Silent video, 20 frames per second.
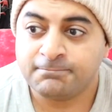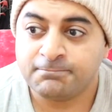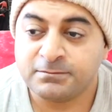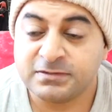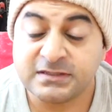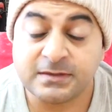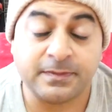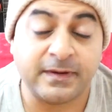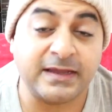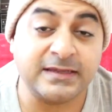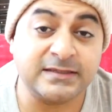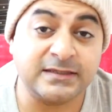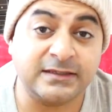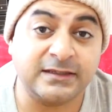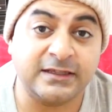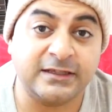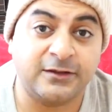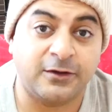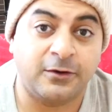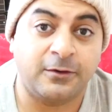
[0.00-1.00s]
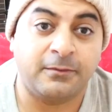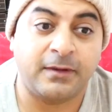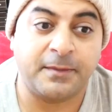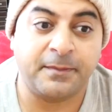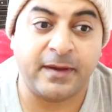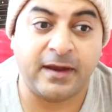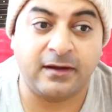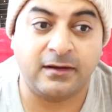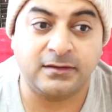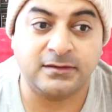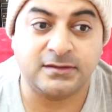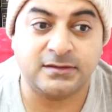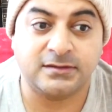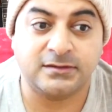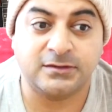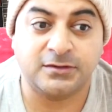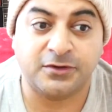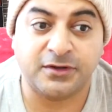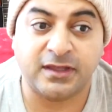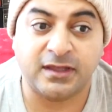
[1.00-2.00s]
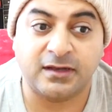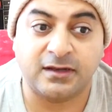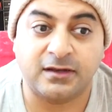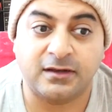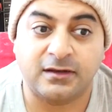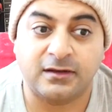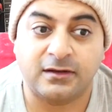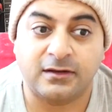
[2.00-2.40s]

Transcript: Surprisingly though, my parents took it